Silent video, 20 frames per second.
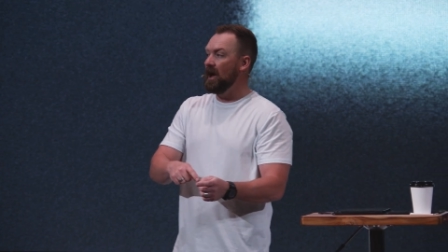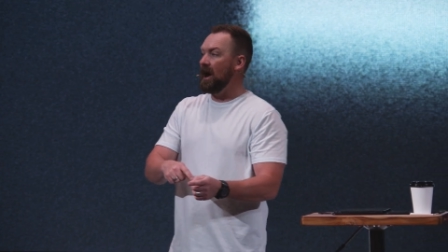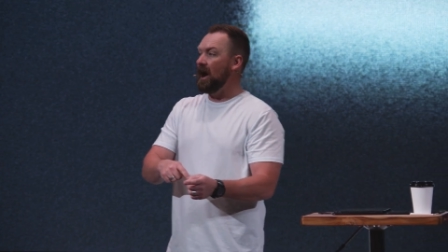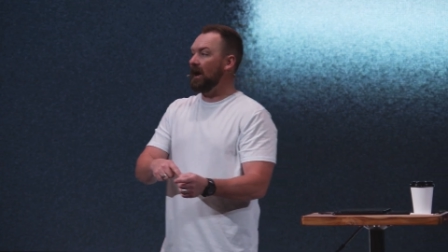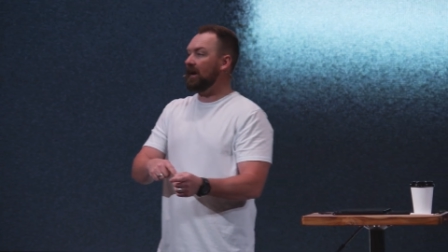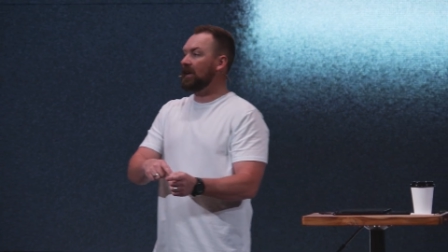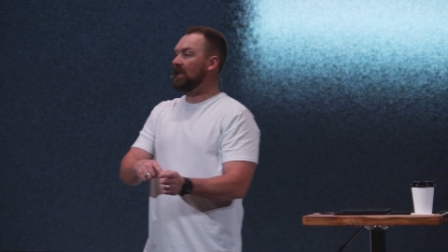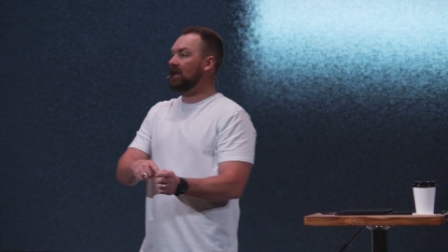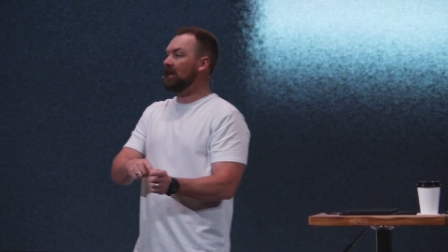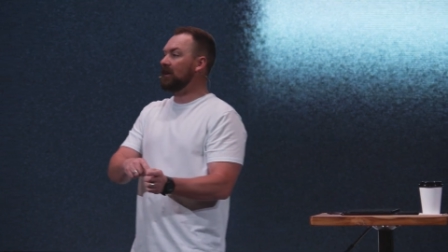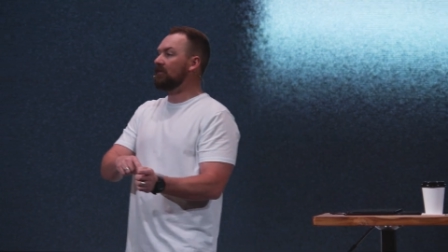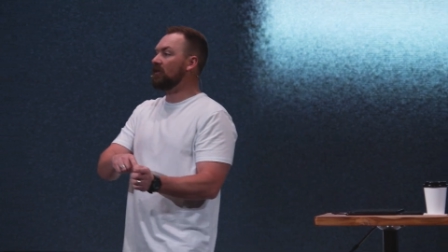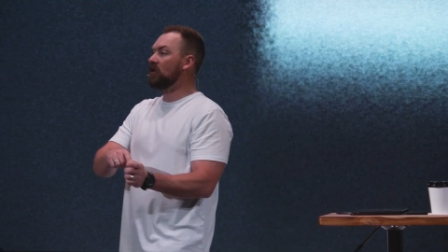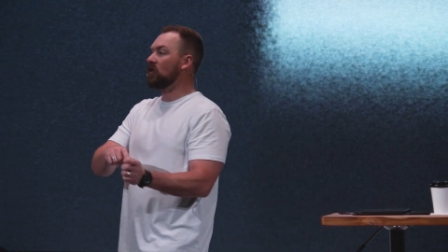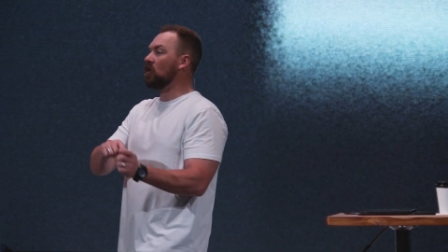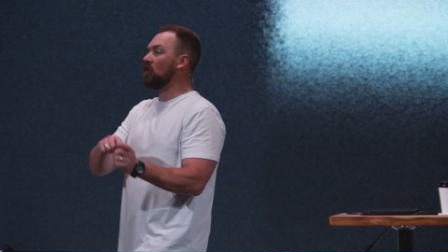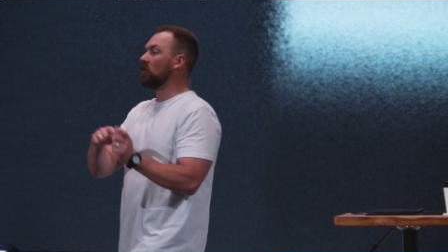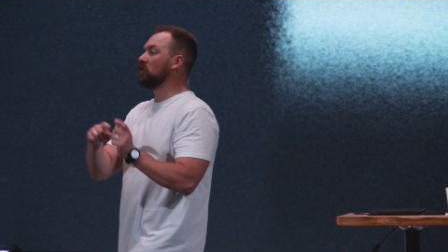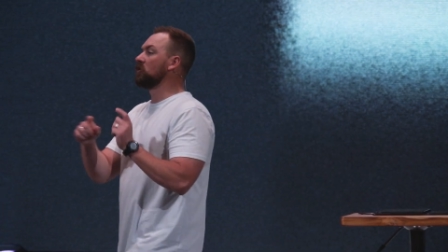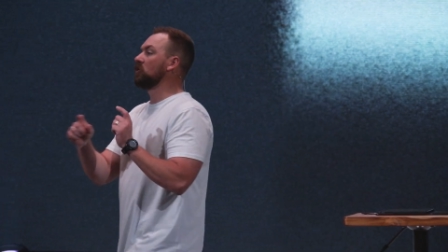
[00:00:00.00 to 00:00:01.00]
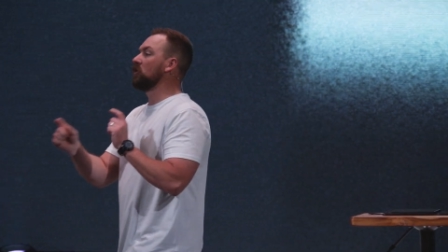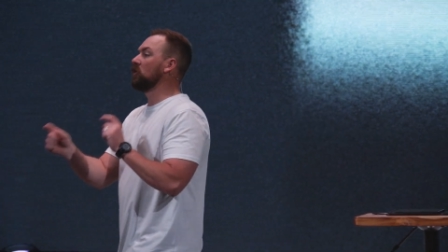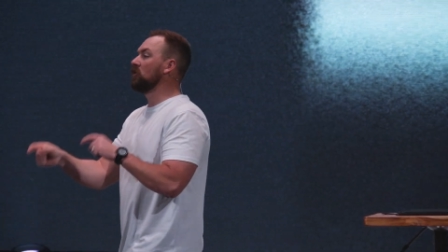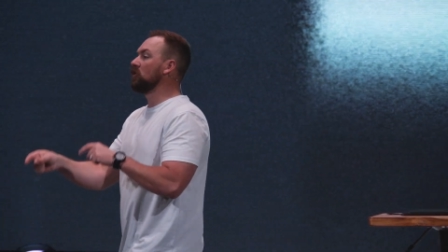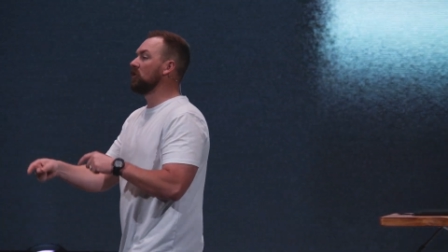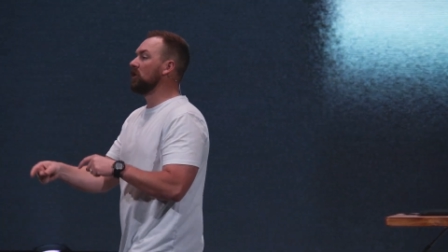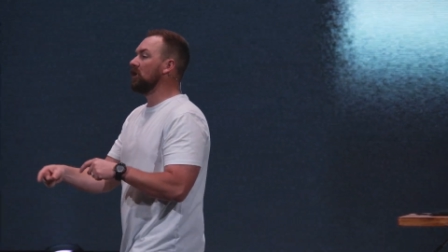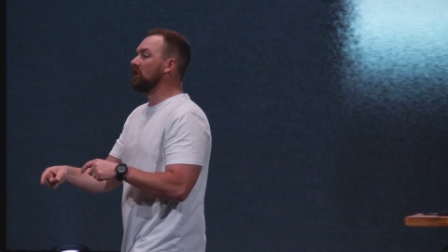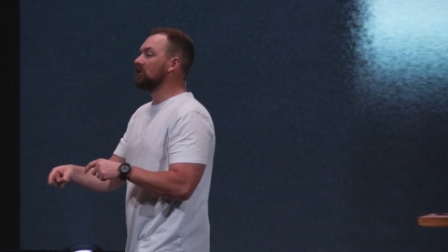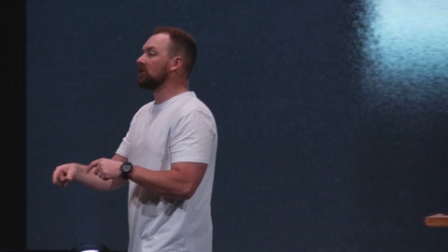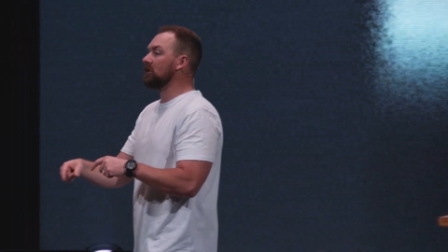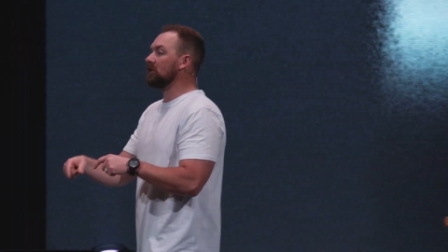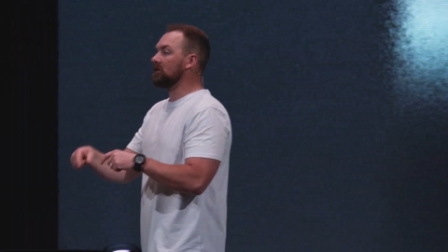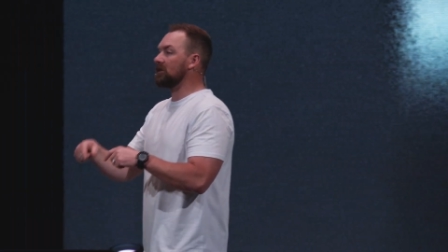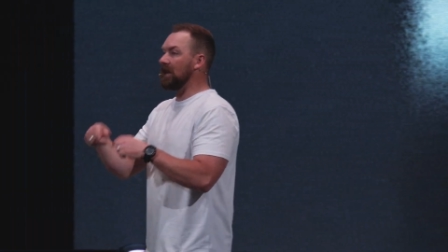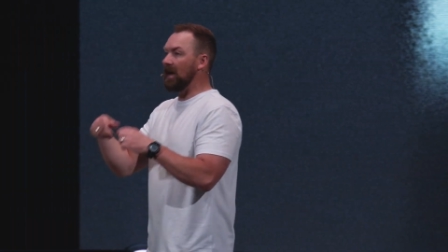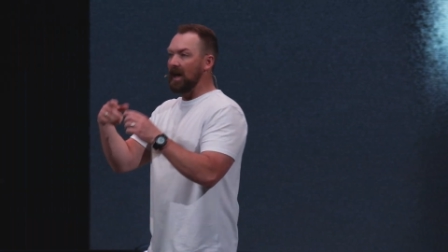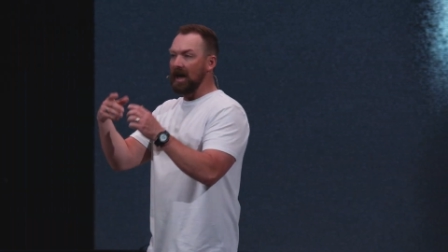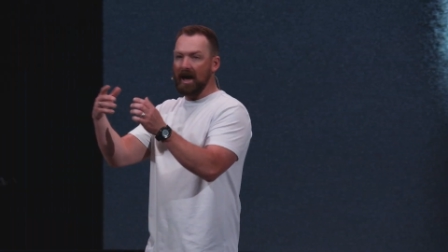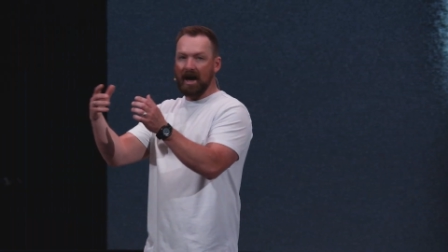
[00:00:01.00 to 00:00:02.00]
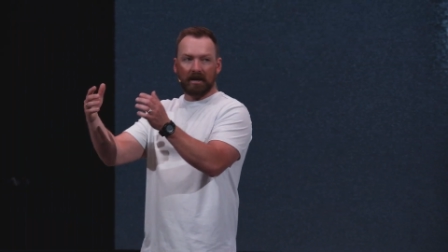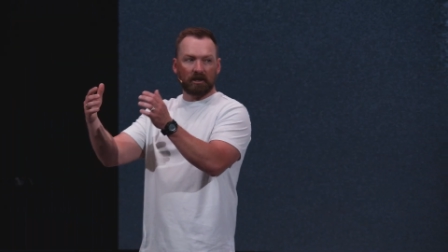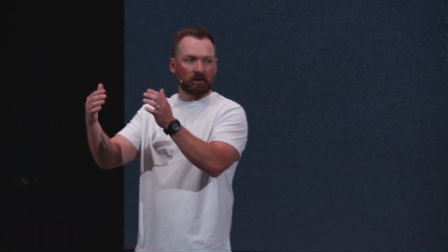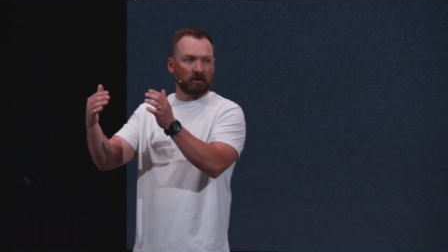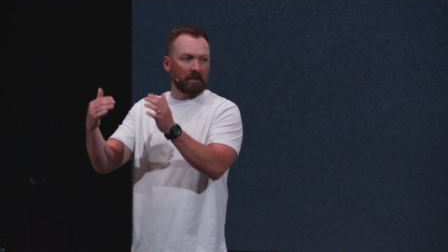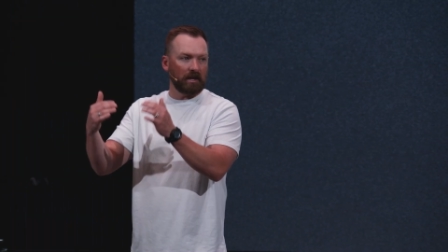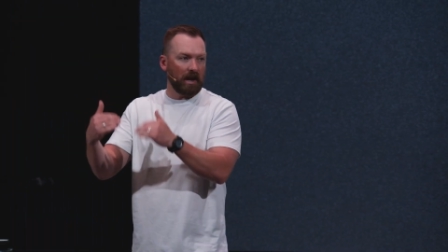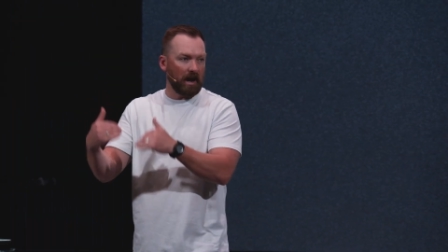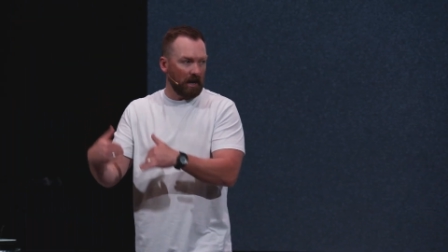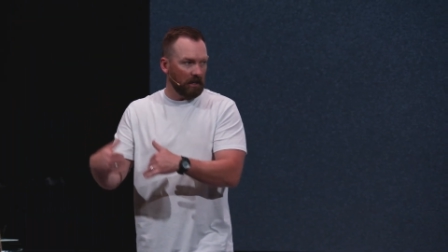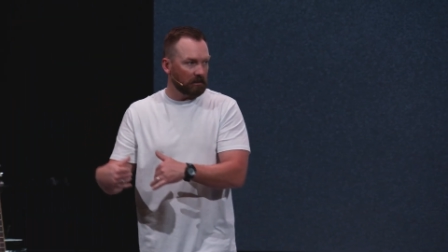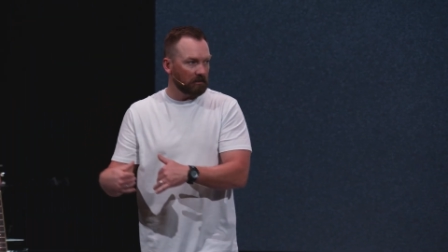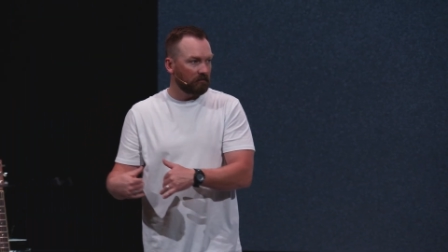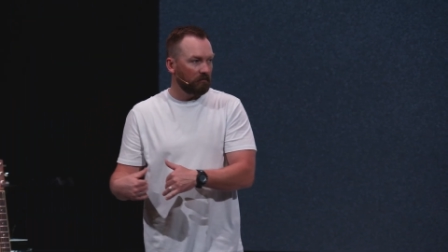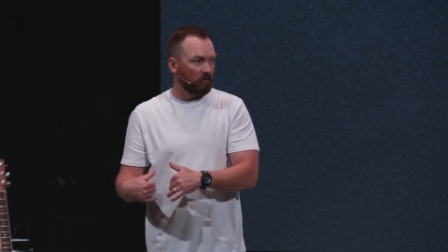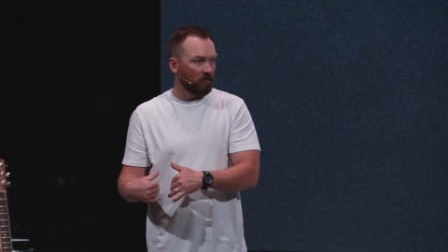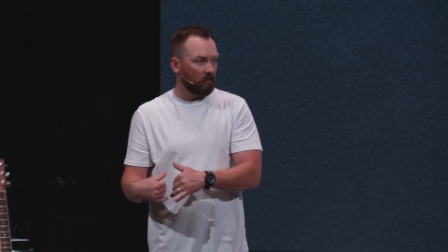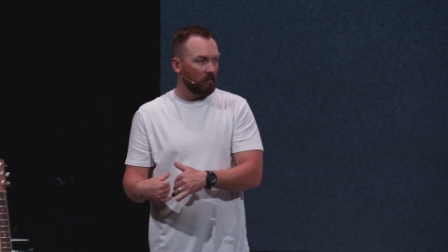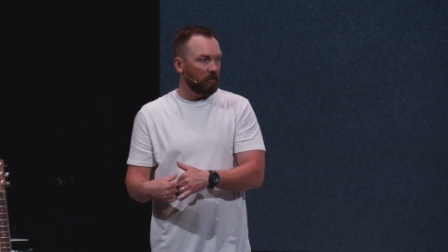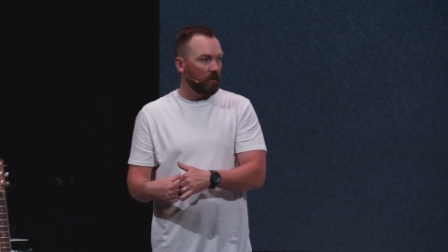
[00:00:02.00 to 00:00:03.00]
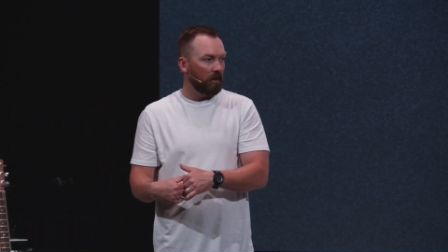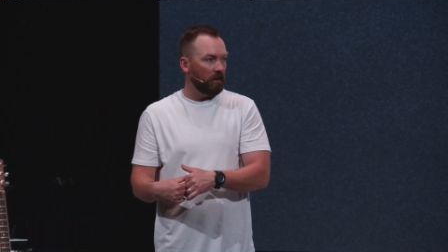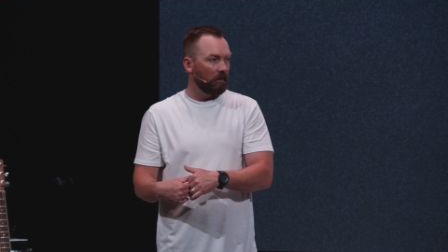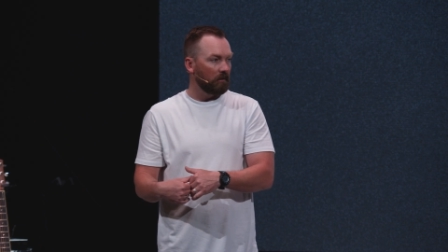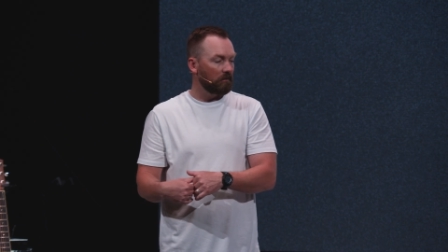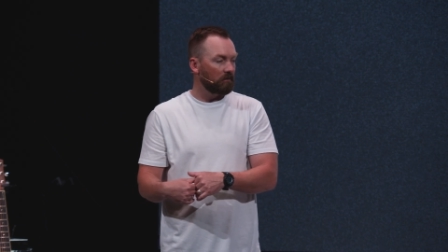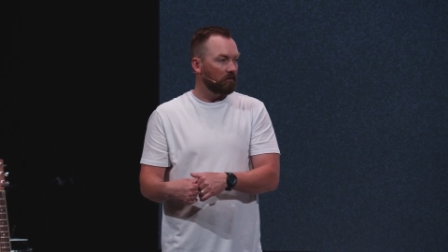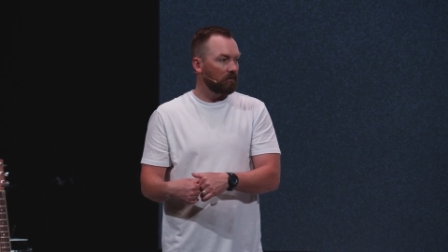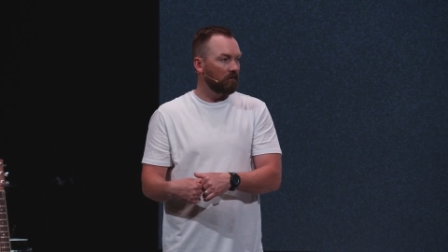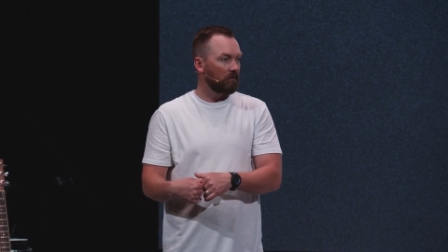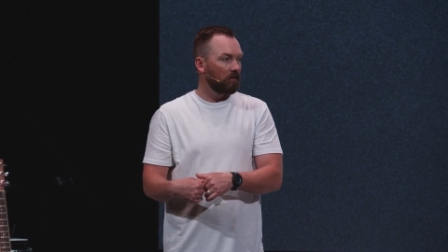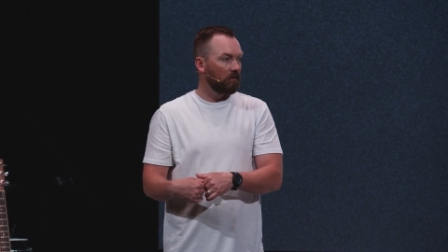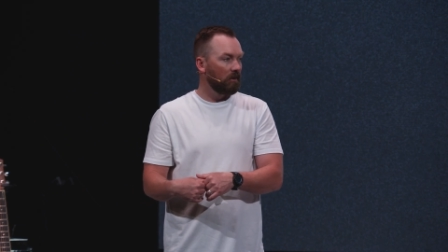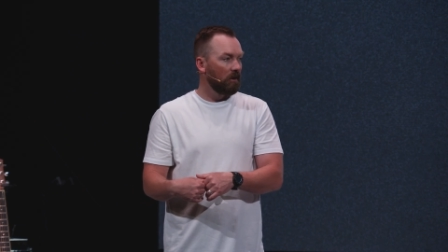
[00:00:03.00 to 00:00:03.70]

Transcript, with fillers: I can even go to Jesus to actually ask for repentance